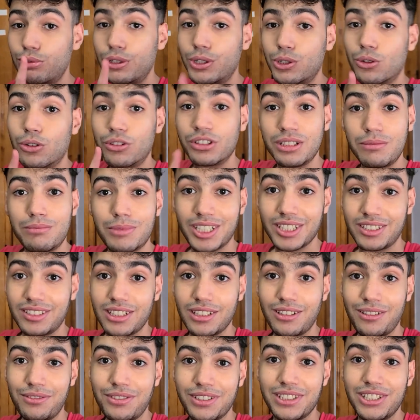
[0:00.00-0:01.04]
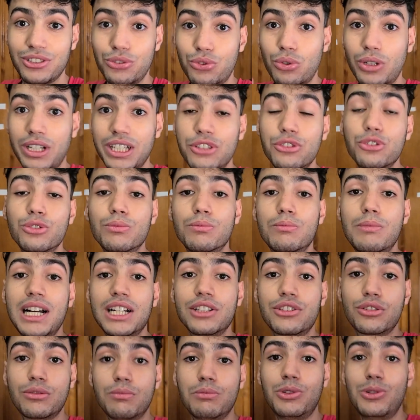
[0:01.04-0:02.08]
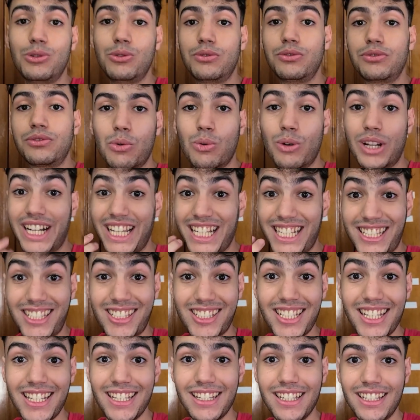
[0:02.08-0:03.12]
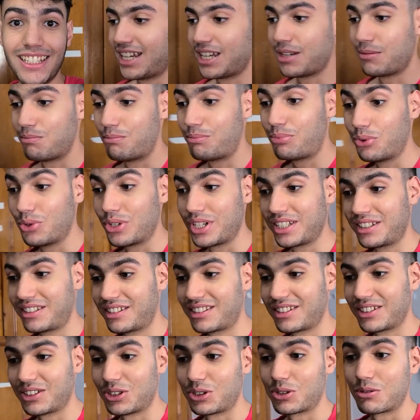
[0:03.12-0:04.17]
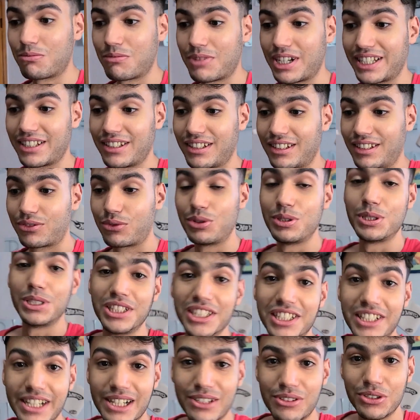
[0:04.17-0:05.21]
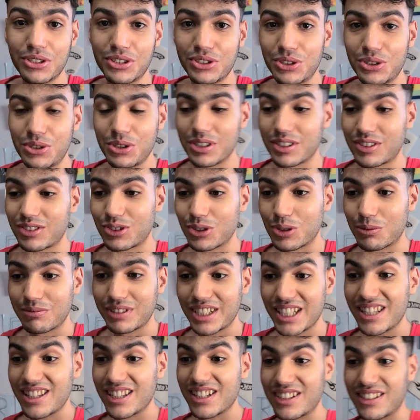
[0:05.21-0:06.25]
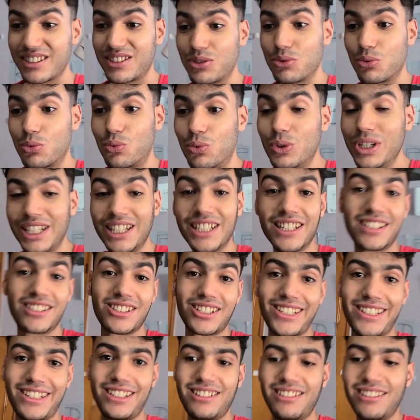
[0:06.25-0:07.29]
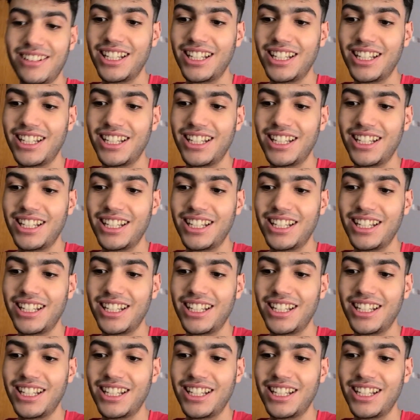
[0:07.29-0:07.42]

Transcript: recording myself and then trying to move what I see and put it on my 3D character is something that's really exciting.